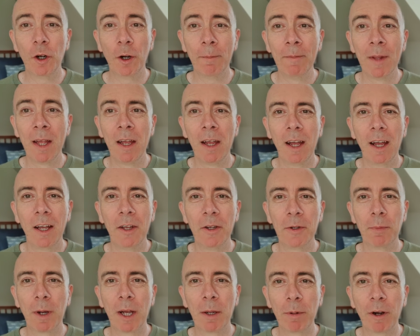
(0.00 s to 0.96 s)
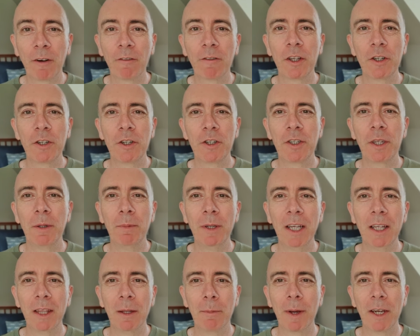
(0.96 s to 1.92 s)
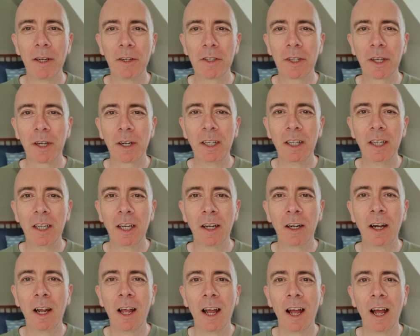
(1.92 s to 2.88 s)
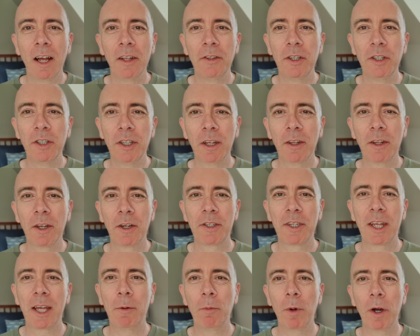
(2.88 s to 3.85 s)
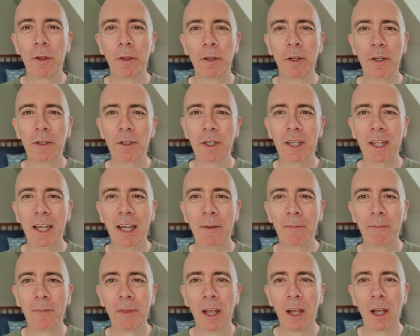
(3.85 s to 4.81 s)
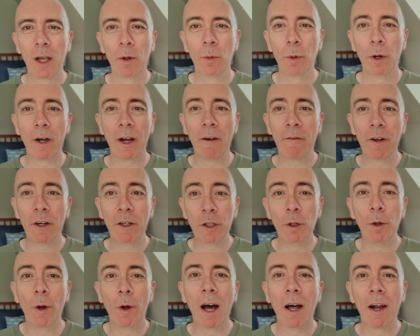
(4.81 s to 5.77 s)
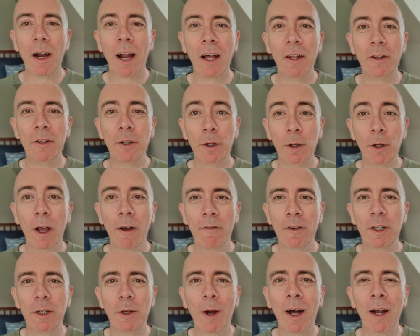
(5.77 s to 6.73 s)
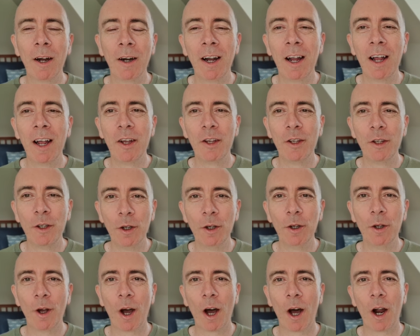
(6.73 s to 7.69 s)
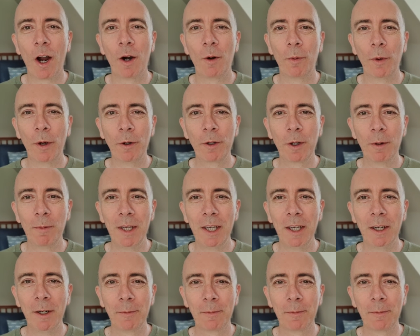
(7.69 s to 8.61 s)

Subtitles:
and it's my privilege to be the minister here and to share this time with you today. Wherever you are and whoever you are welcome here.